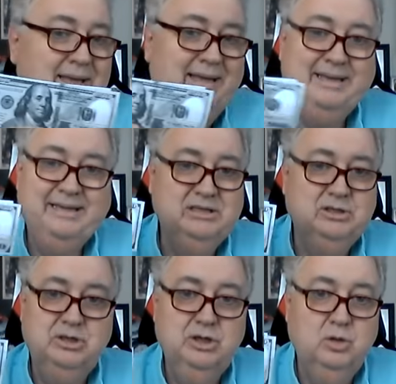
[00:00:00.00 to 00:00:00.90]
It
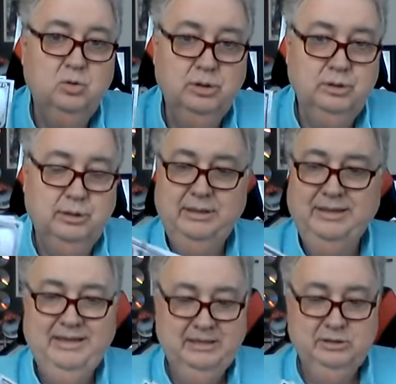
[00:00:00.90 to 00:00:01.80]
is no good.
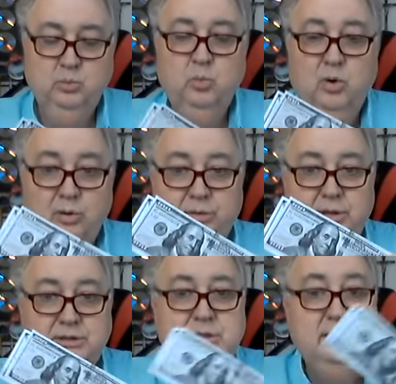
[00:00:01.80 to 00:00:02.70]
It is
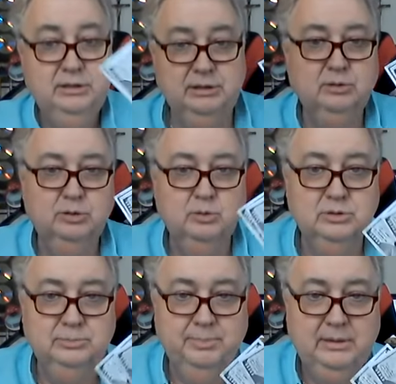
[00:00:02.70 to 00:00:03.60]
worthless until you
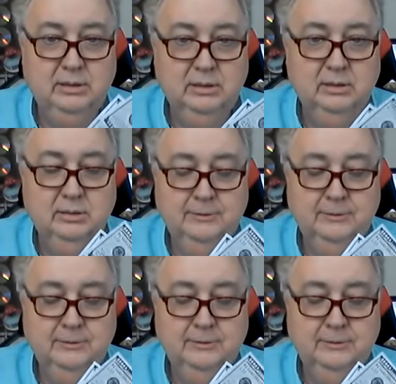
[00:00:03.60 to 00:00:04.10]
spend it.